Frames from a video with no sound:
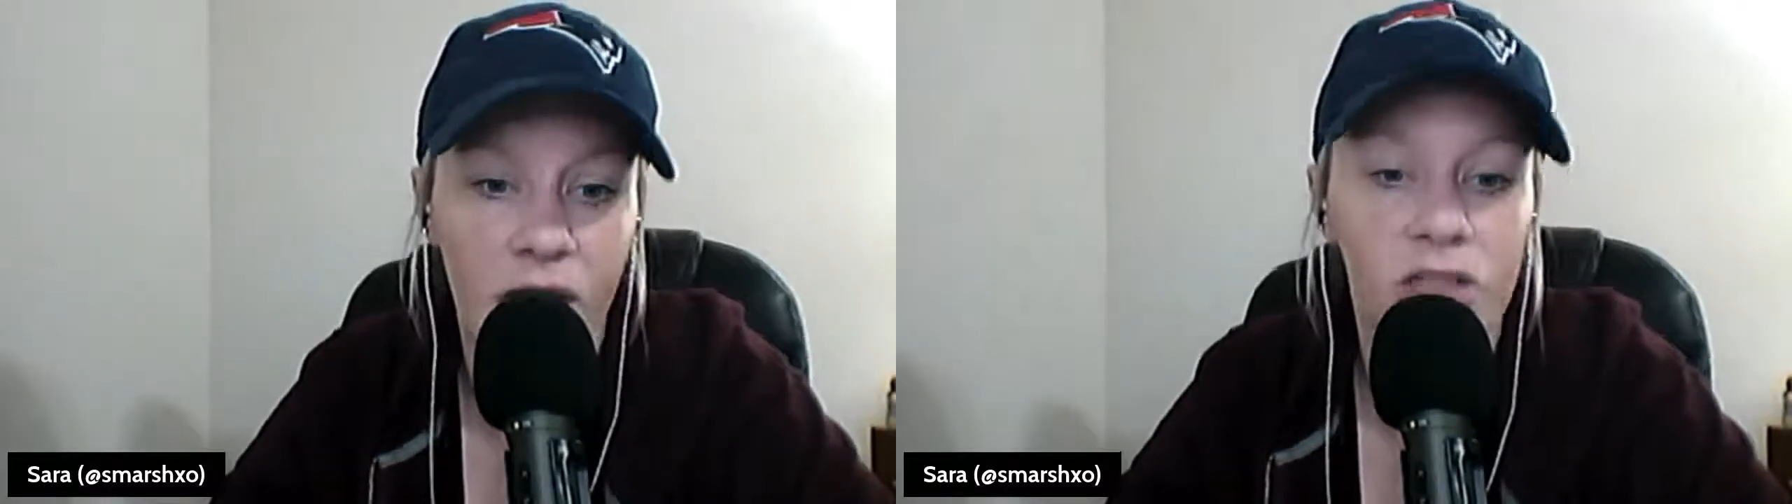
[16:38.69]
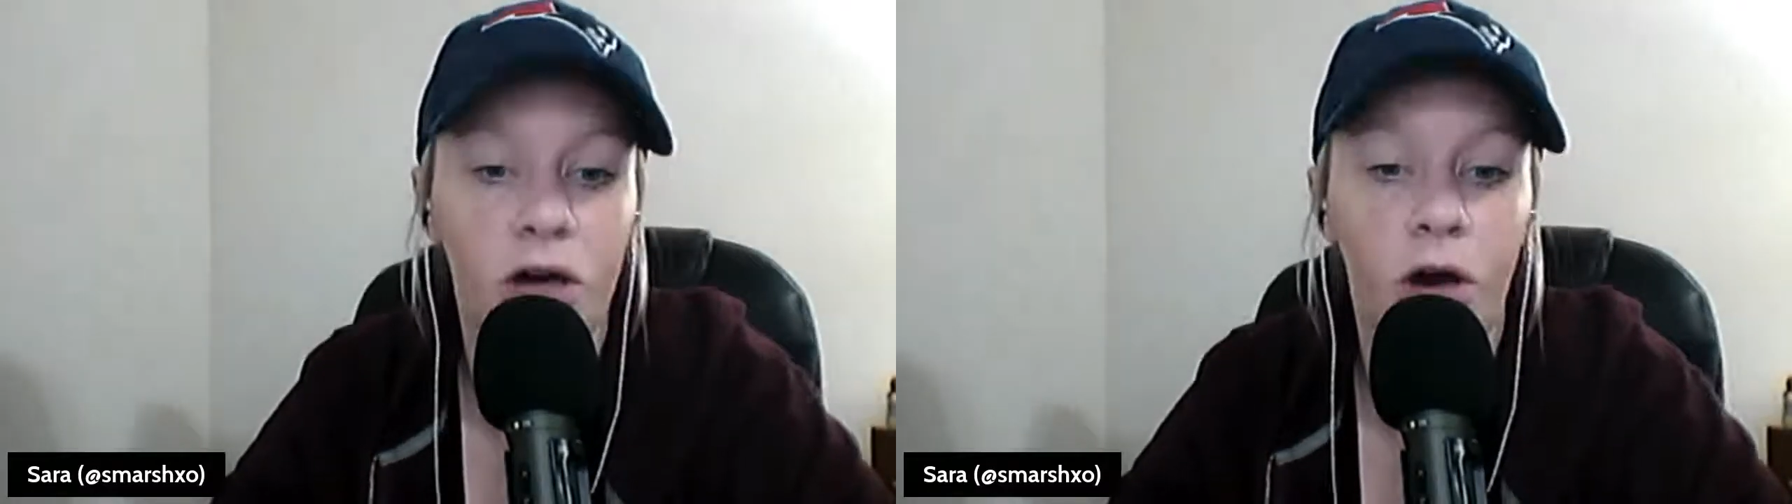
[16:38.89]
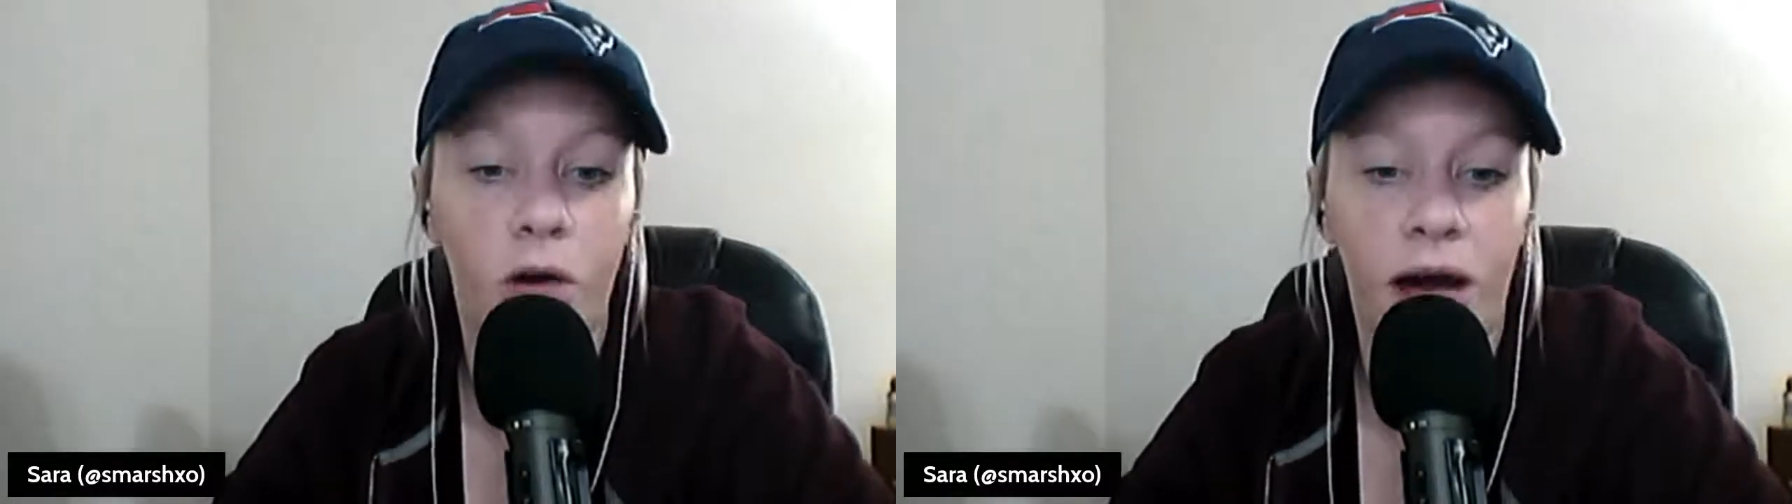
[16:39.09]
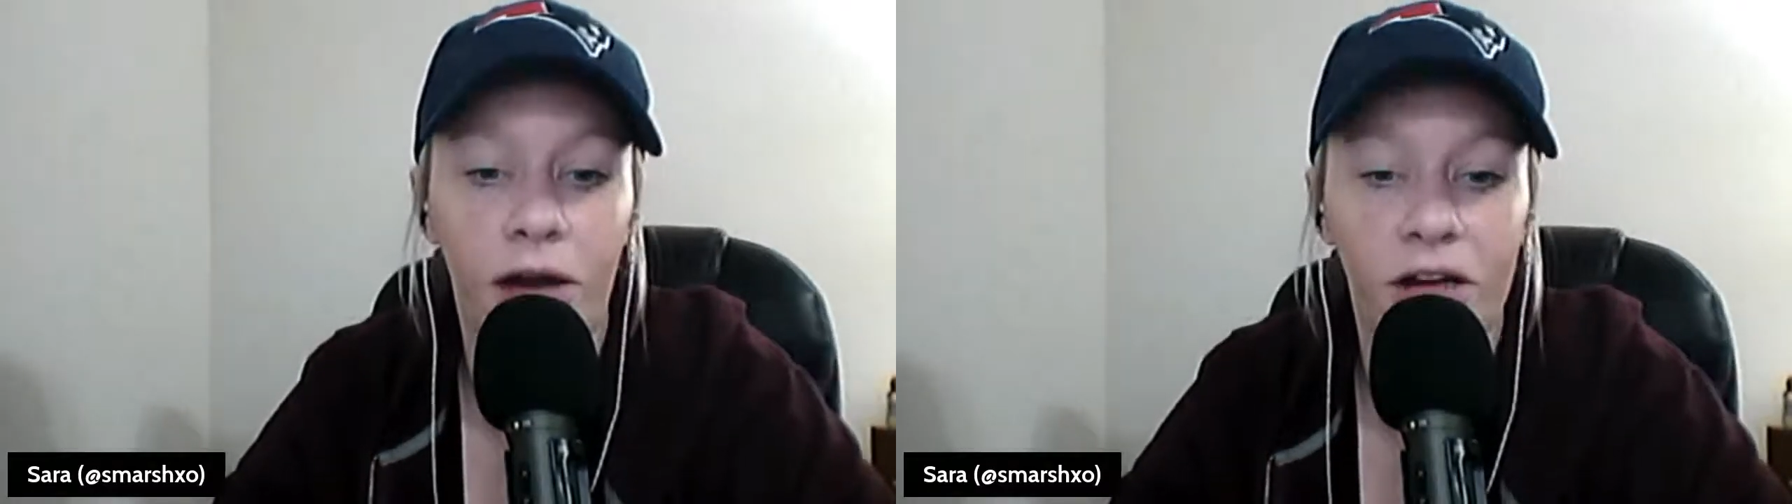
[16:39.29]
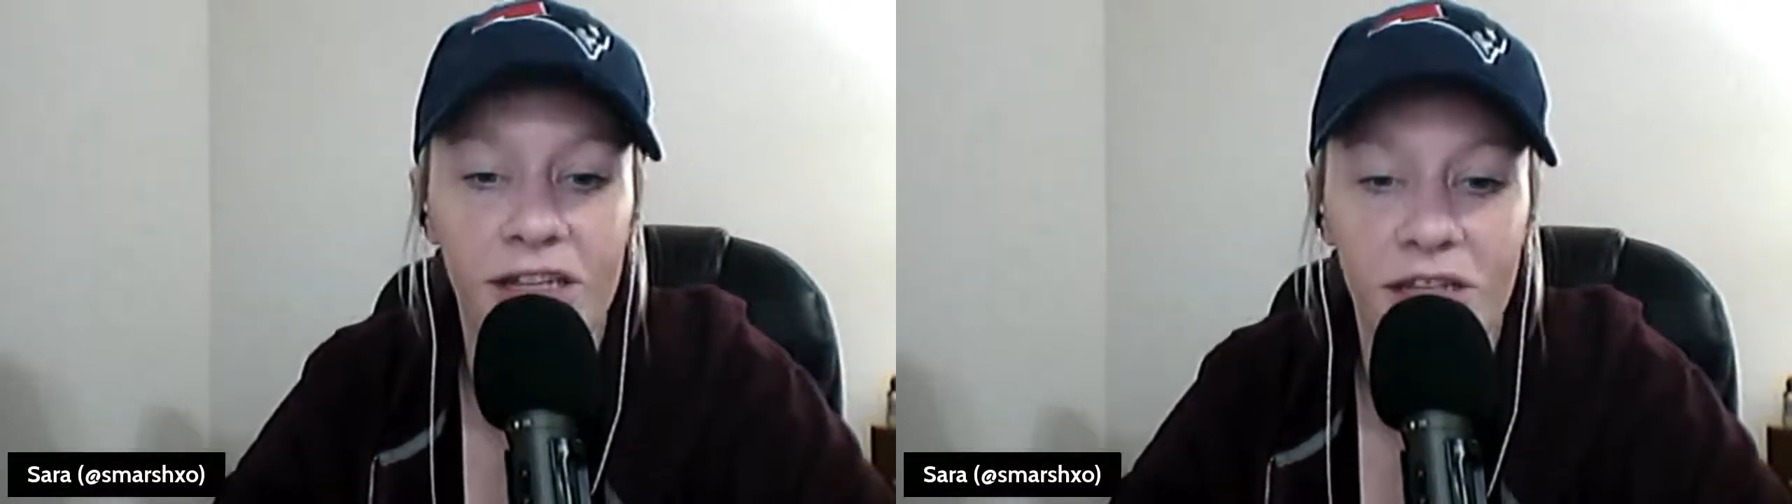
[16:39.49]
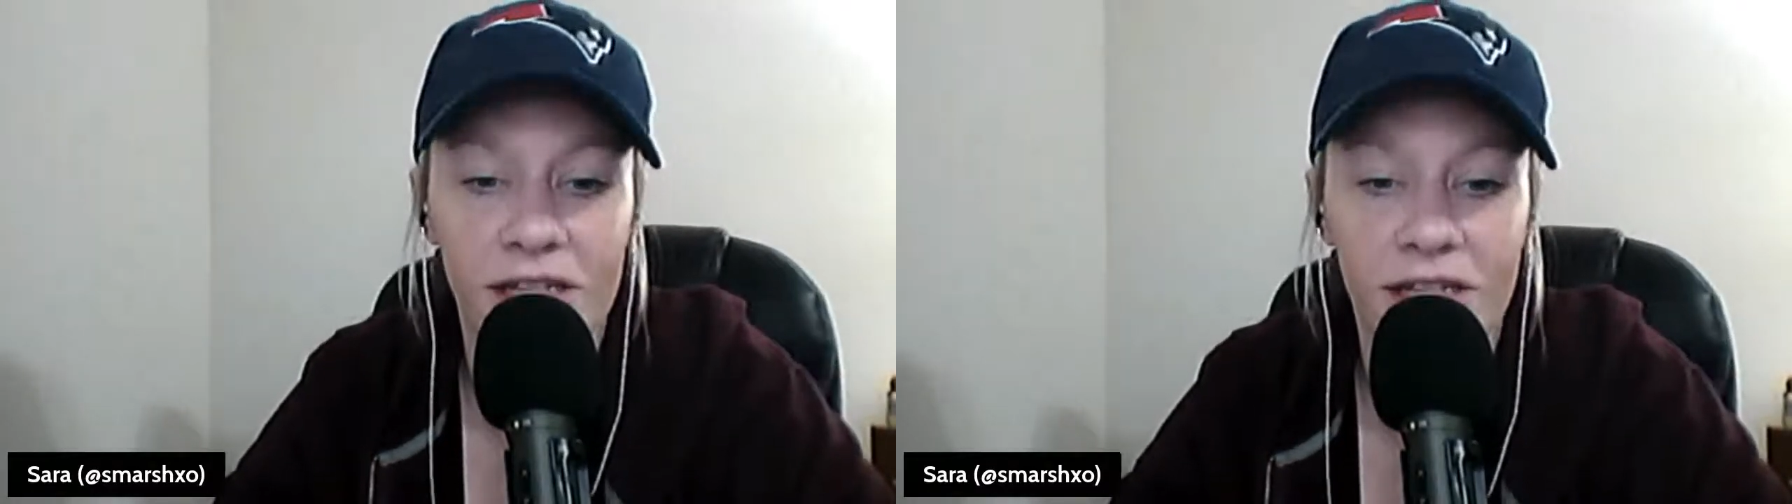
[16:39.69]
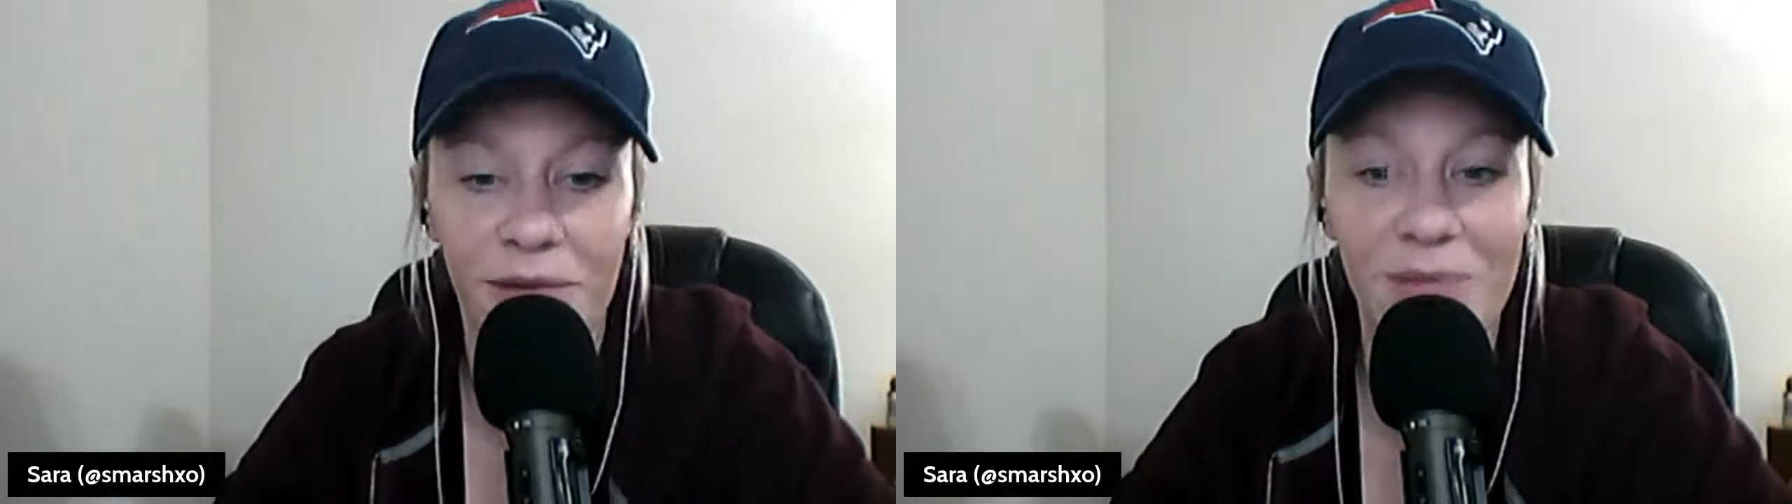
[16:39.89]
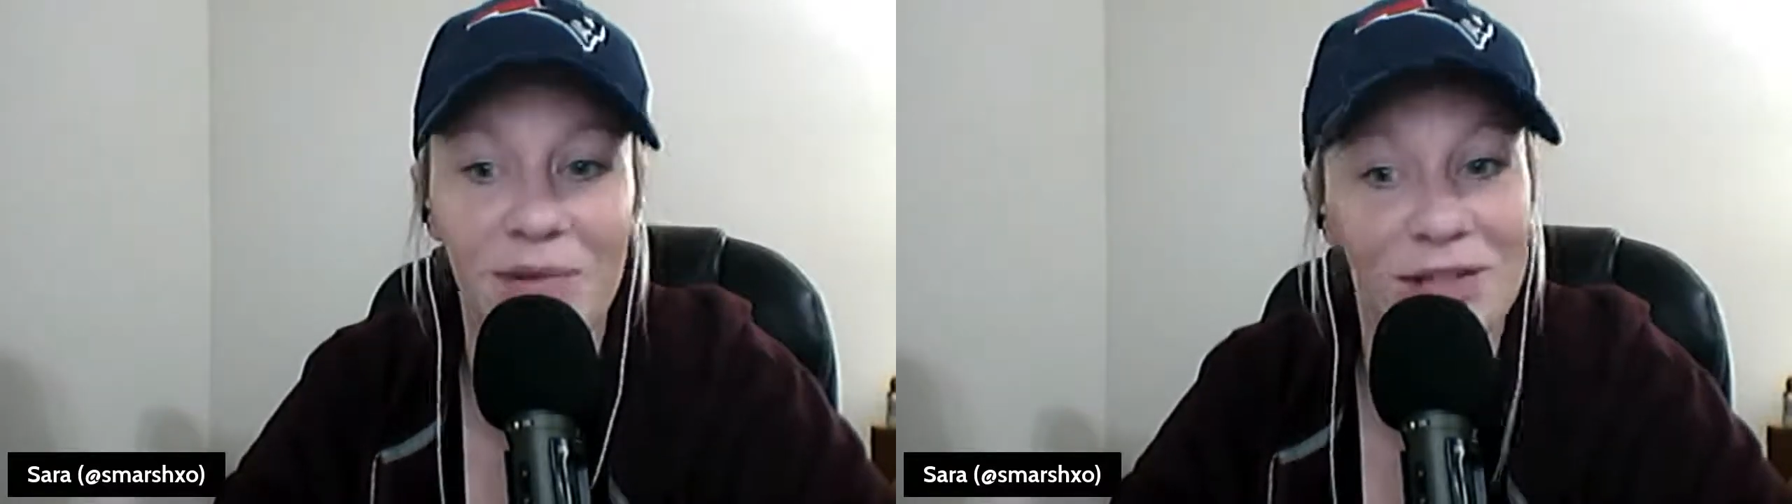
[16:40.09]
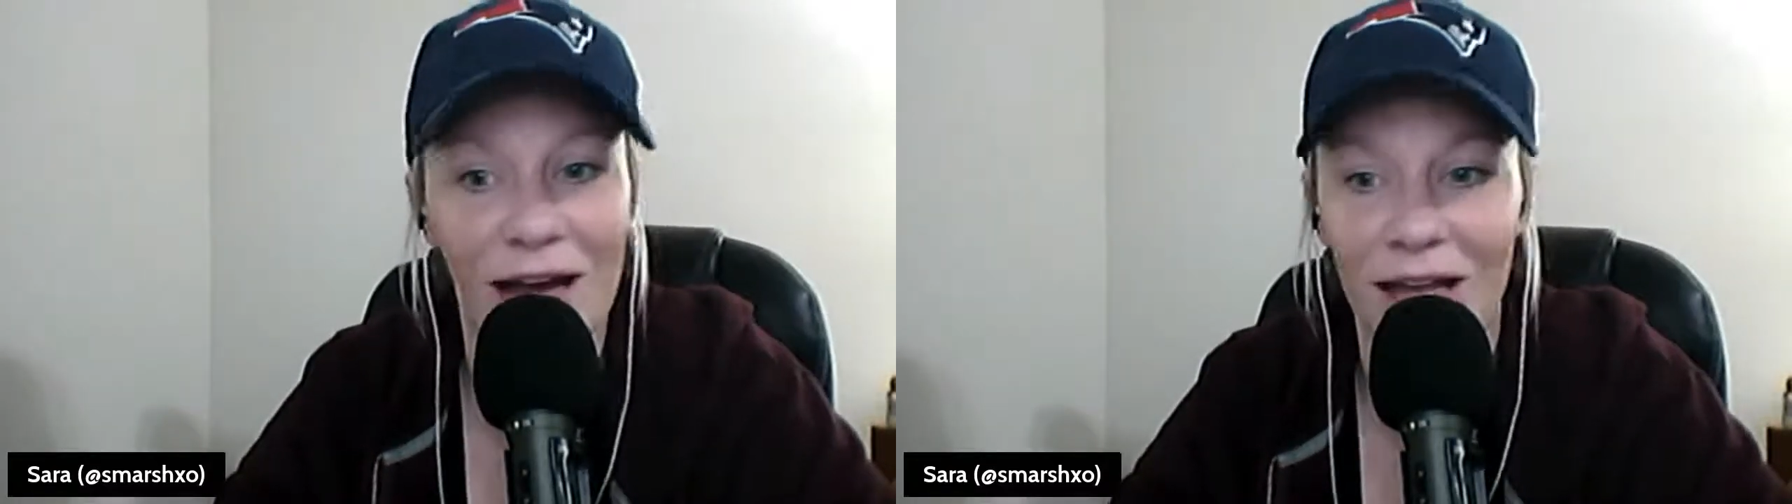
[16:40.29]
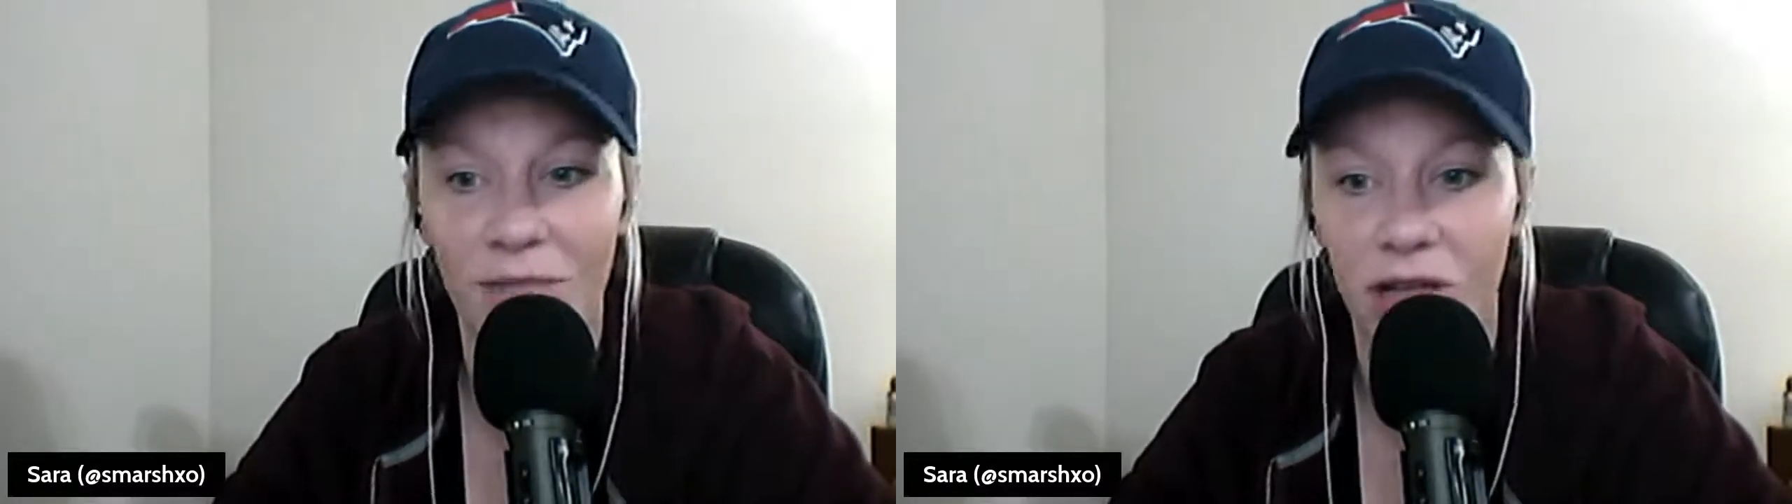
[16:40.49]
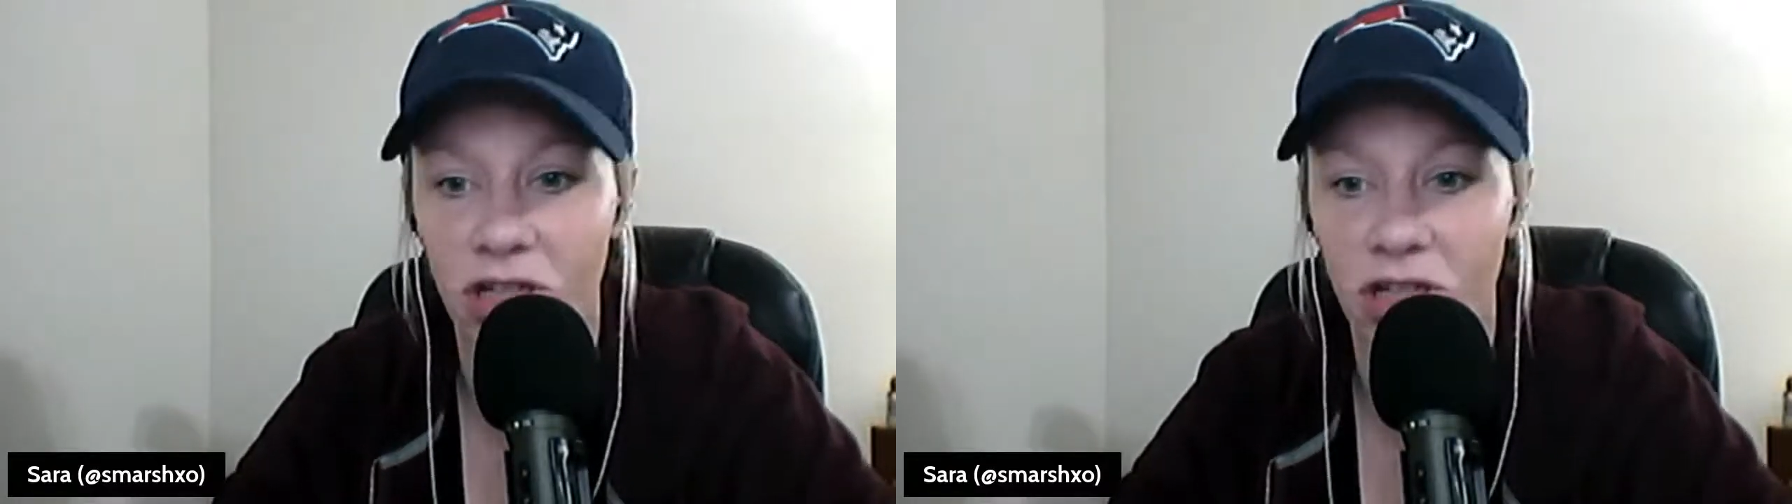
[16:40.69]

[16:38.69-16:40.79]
So I already saw some people talking about